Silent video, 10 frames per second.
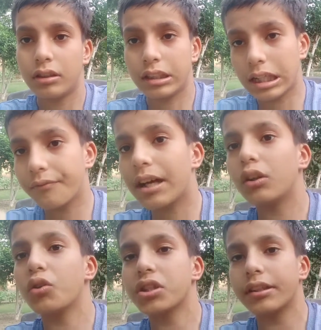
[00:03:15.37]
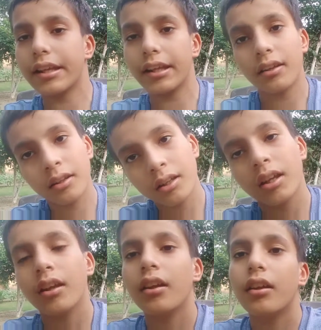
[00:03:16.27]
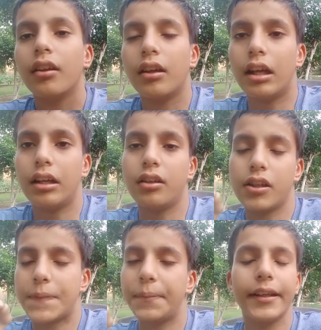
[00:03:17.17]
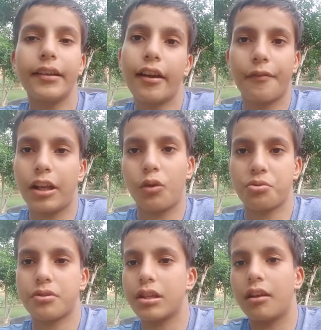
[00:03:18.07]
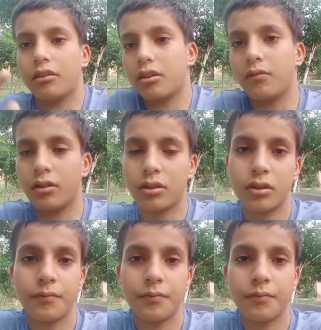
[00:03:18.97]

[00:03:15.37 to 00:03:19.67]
then velocity, and the speed and velocity I'll cover.